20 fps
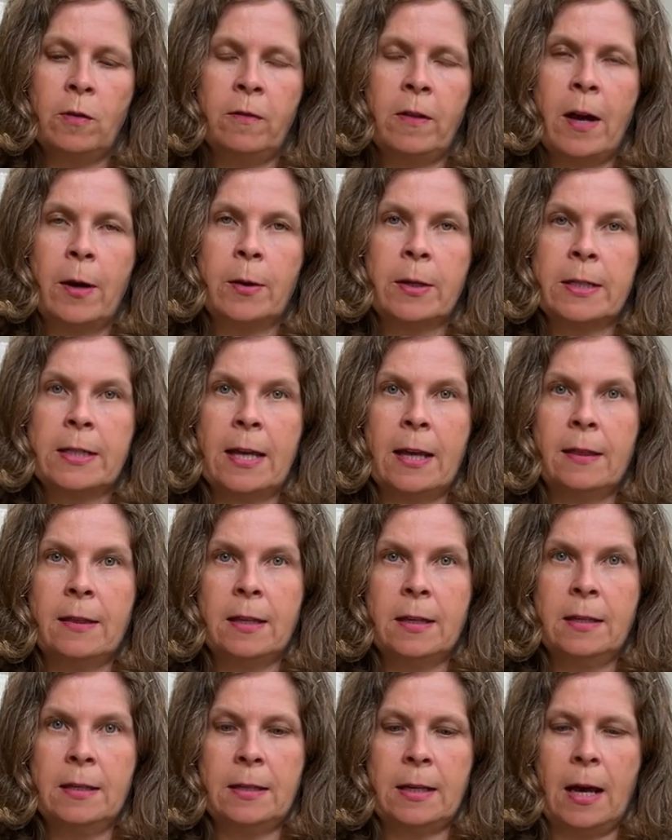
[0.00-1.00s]
flowers on
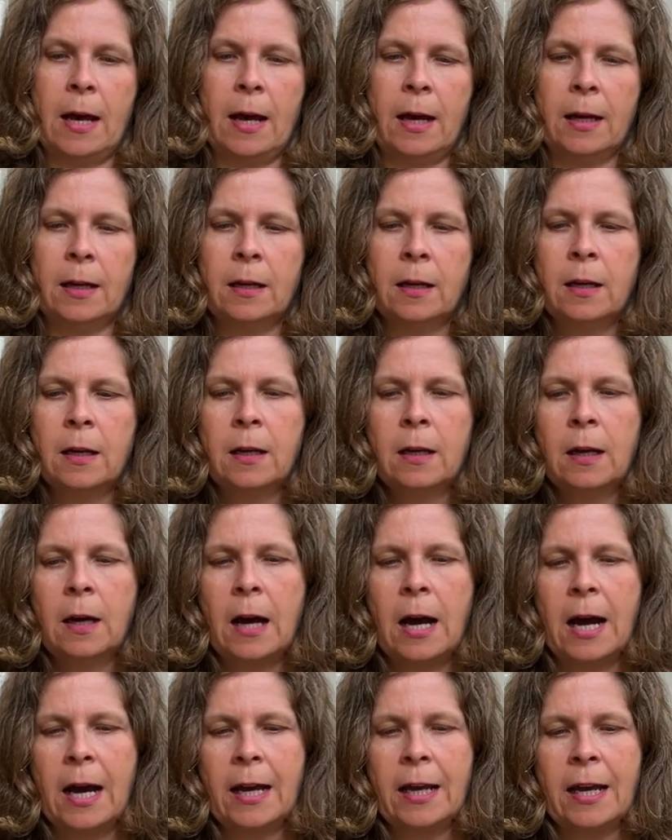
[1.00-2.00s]
this side,
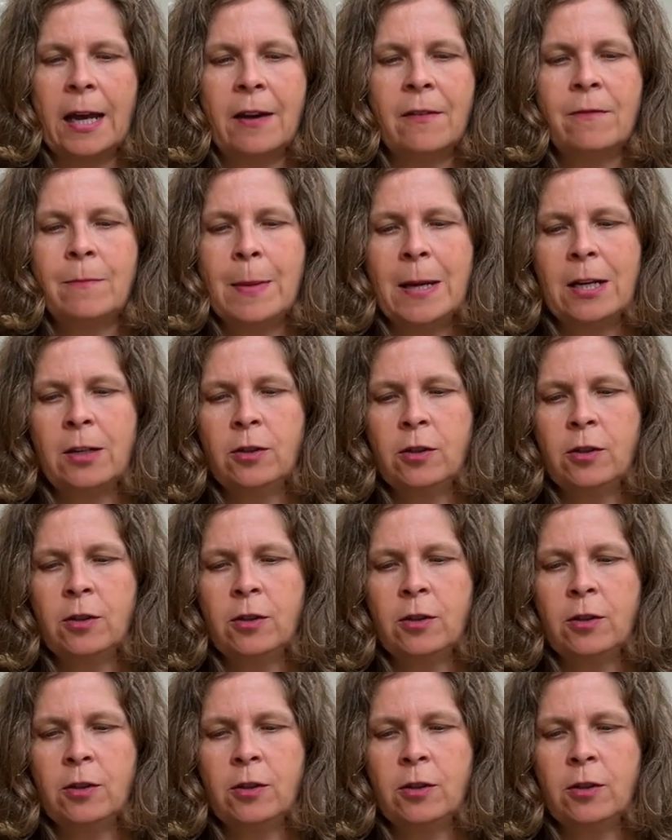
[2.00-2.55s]
I have made